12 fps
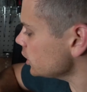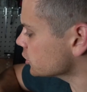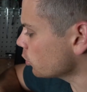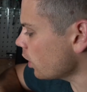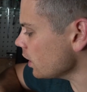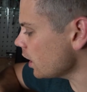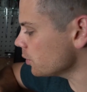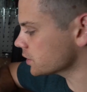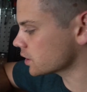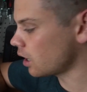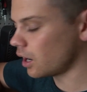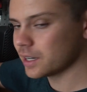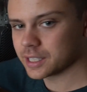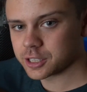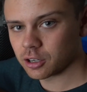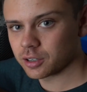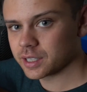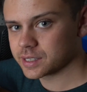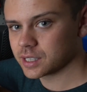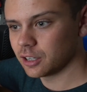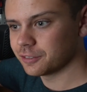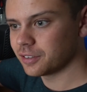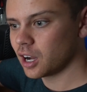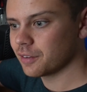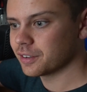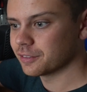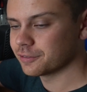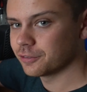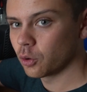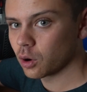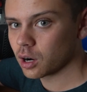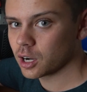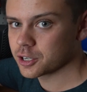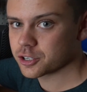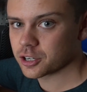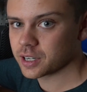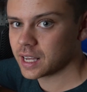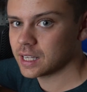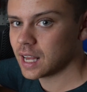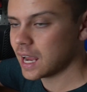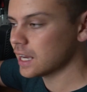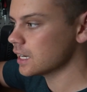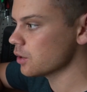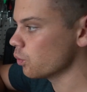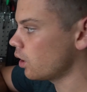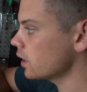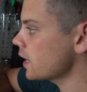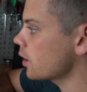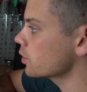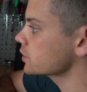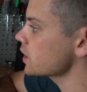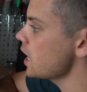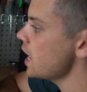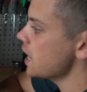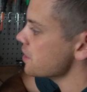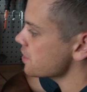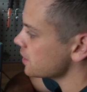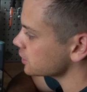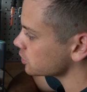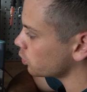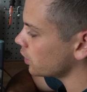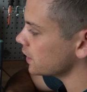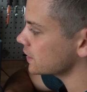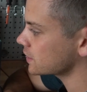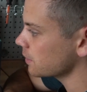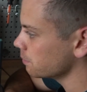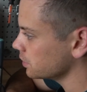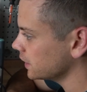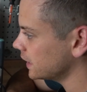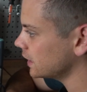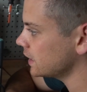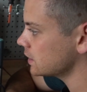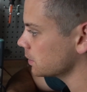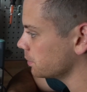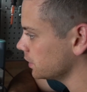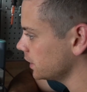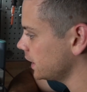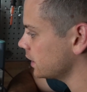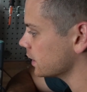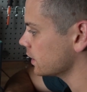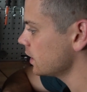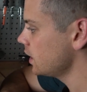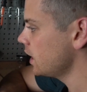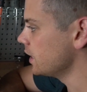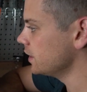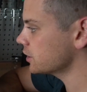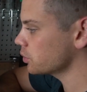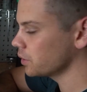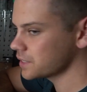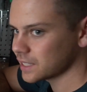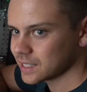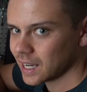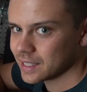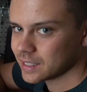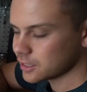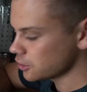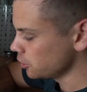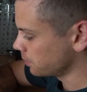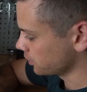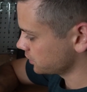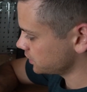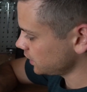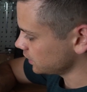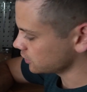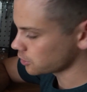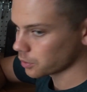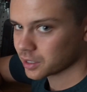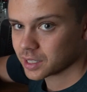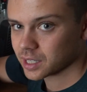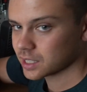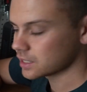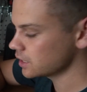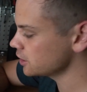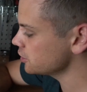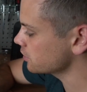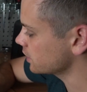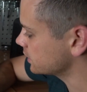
So while I was gone, it turned itself off at 480 watt hours, and this one is completely depleted, and this one's at 92%, so we're gonna continue the